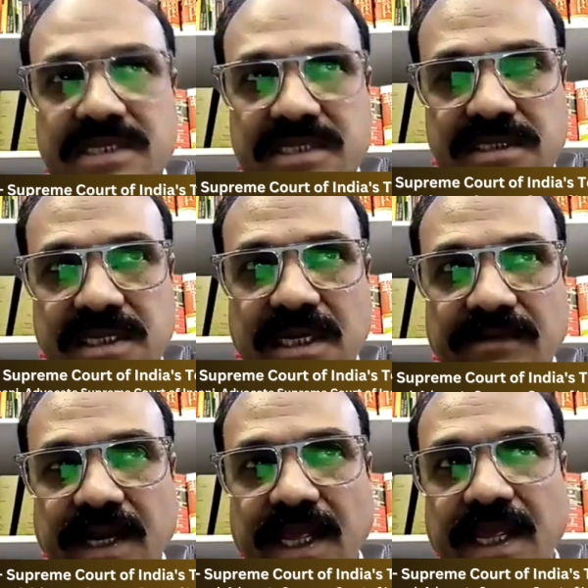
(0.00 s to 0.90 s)
sections,
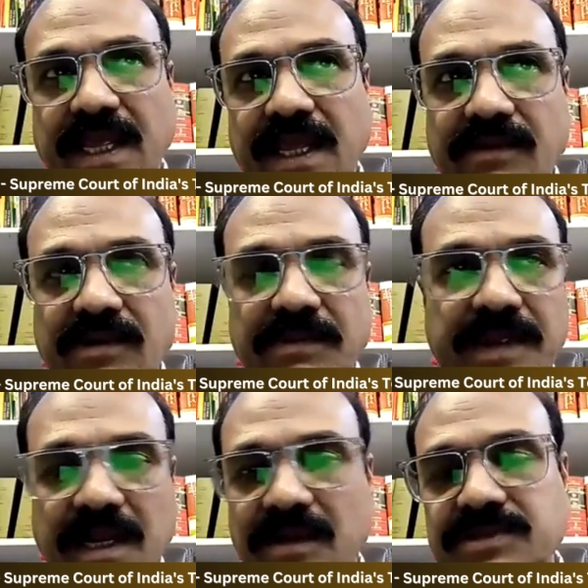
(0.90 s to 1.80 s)
11A,
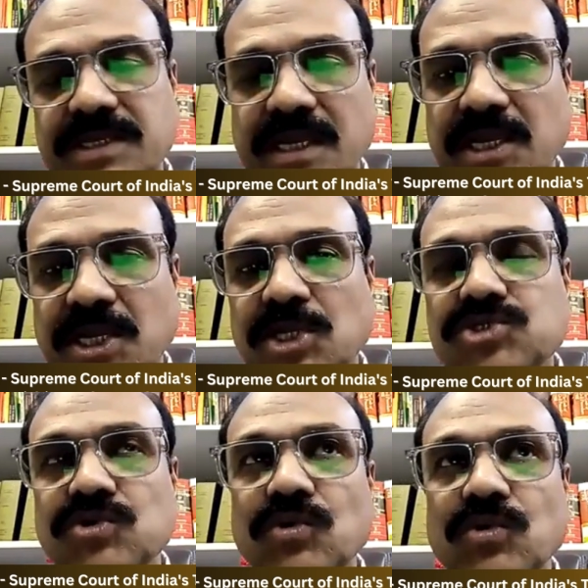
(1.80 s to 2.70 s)
11B, 11C.
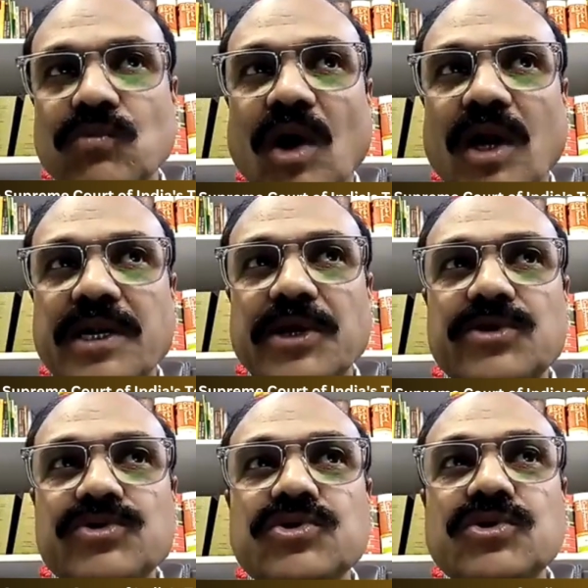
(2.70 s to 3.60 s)
So what
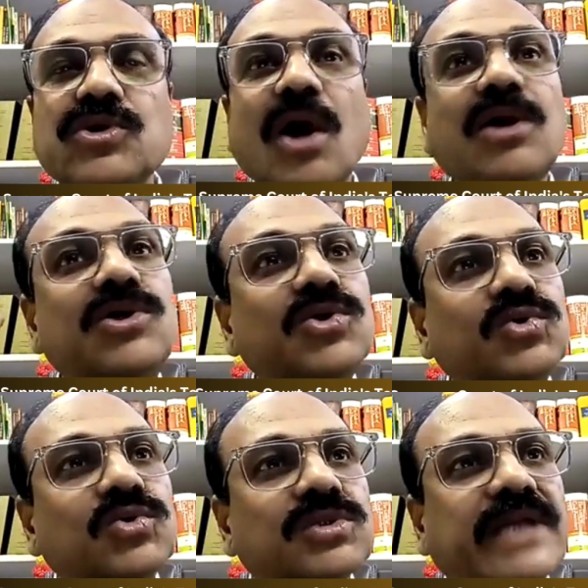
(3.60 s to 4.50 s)
you should not
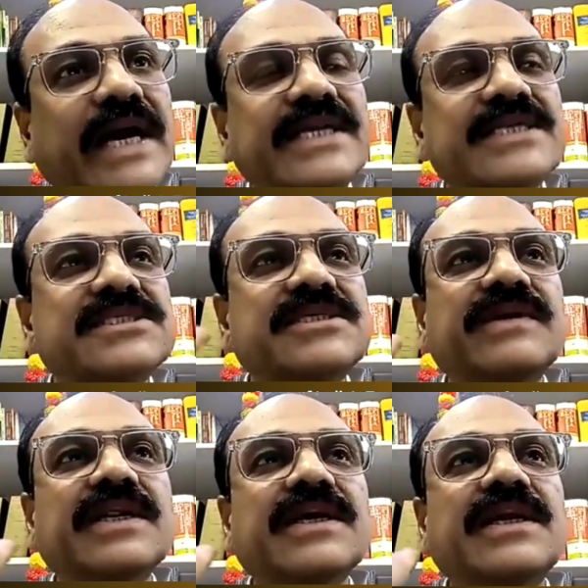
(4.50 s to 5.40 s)
do, that is
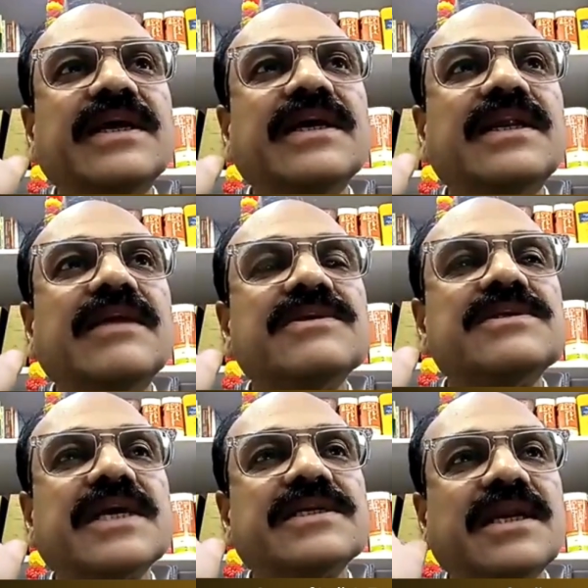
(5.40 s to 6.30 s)
given in
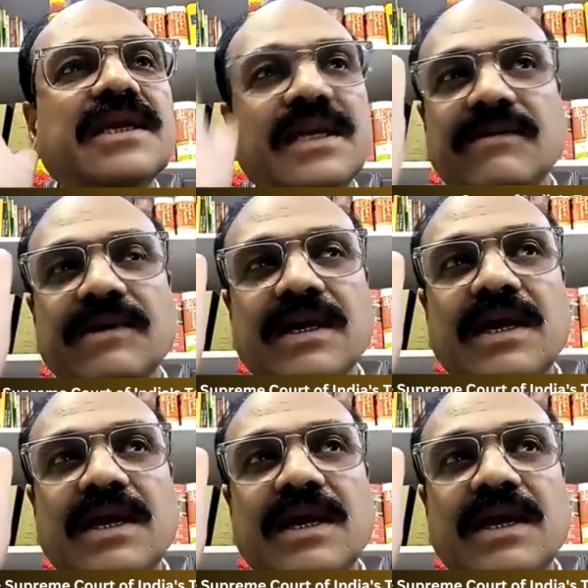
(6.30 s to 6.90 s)
11 section 11.